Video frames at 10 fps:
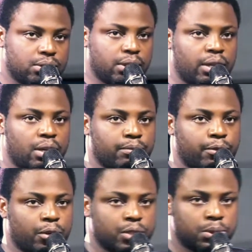Thank Him
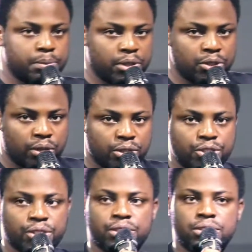for your spiritual
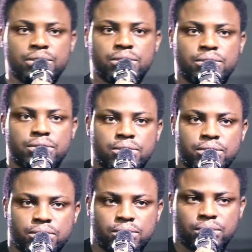journey.
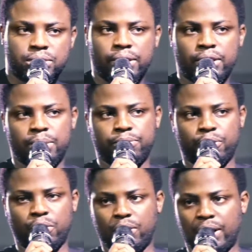Thank Him
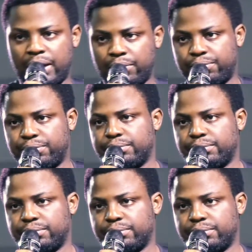for your life.